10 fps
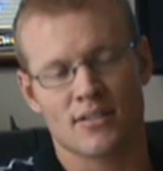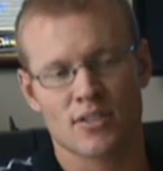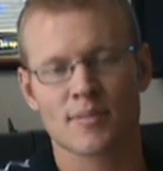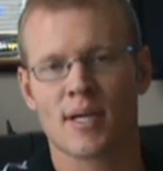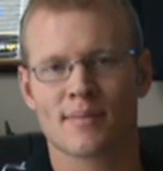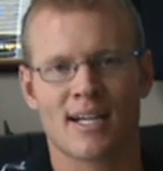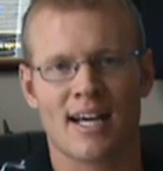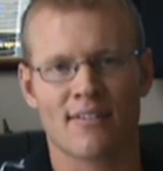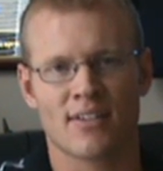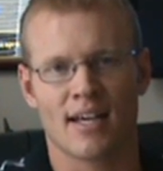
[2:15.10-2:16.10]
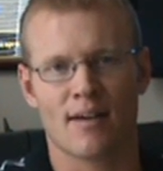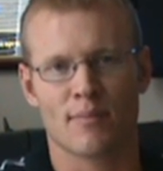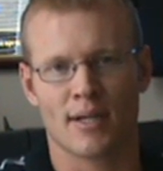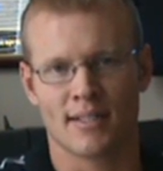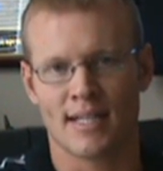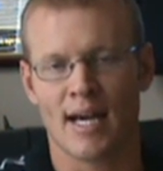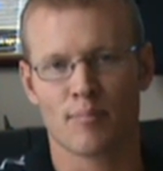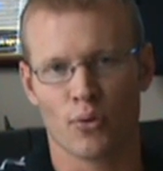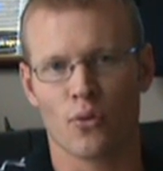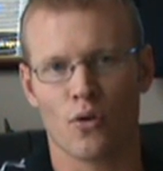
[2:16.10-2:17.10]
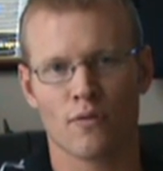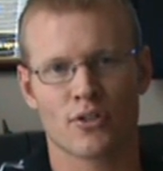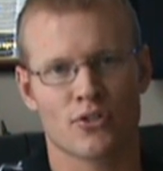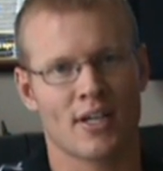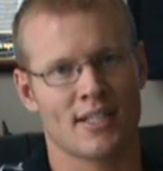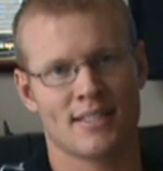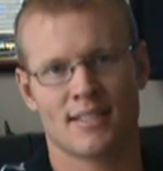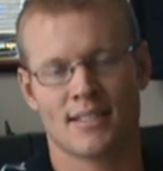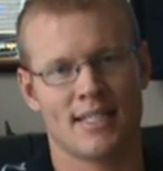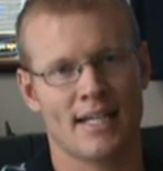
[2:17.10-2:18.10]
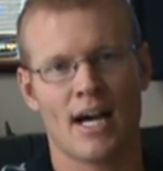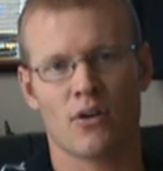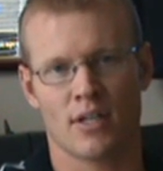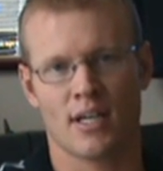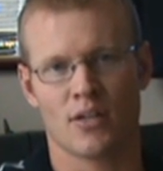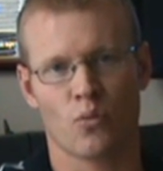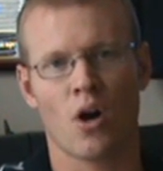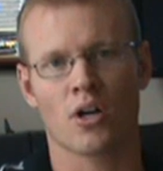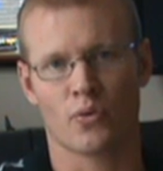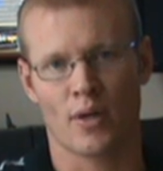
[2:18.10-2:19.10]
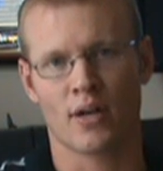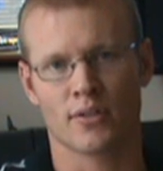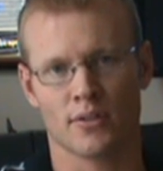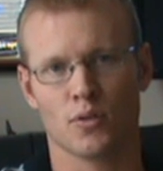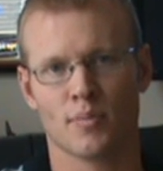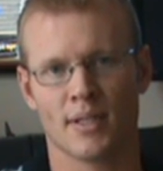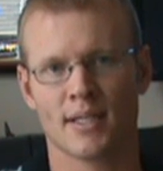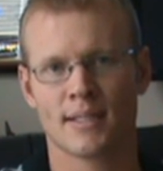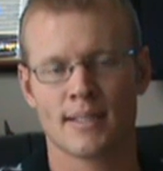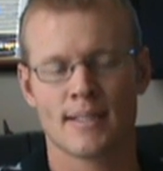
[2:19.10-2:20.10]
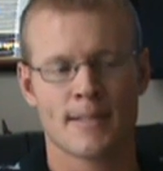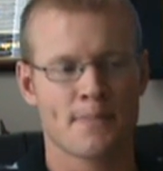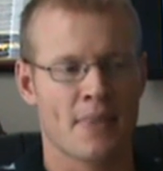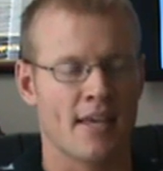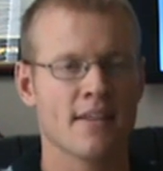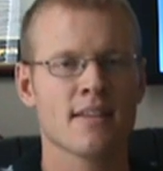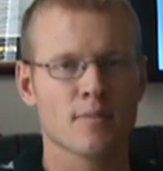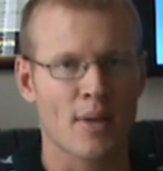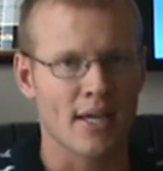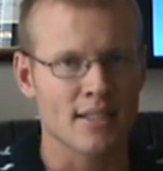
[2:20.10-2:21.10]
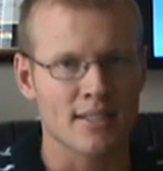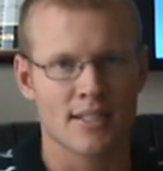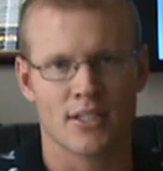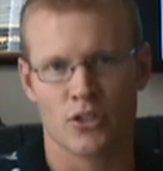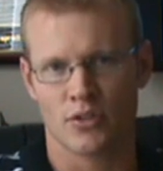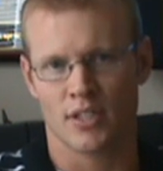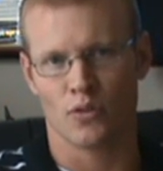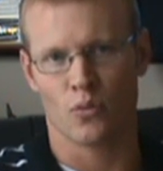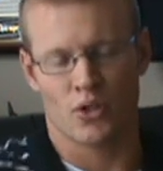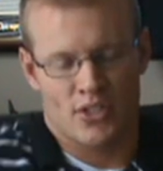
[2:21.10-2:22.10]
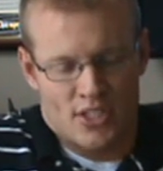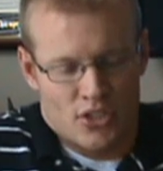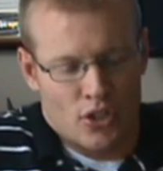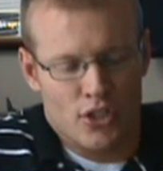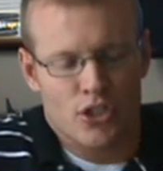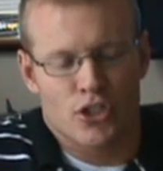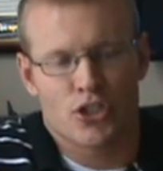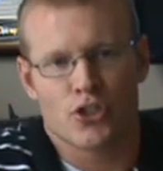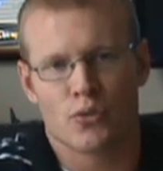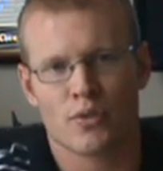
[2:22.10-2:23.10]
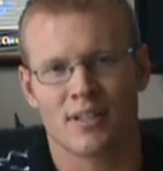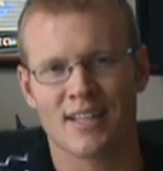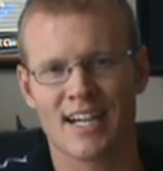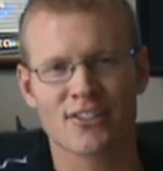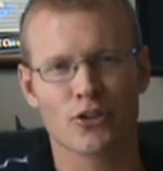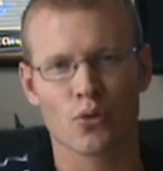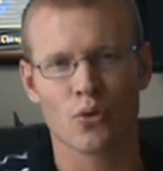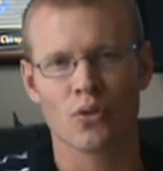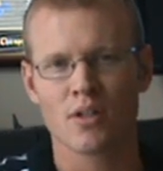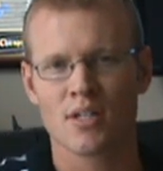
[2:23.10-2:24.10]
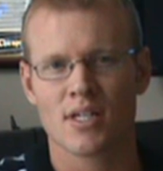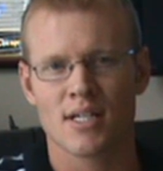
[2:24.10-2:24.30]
sometimes I'd have to have my dad pull over so I could get out and walk around a little bit. And then the pain continued to get worse. It started to shoot electrical,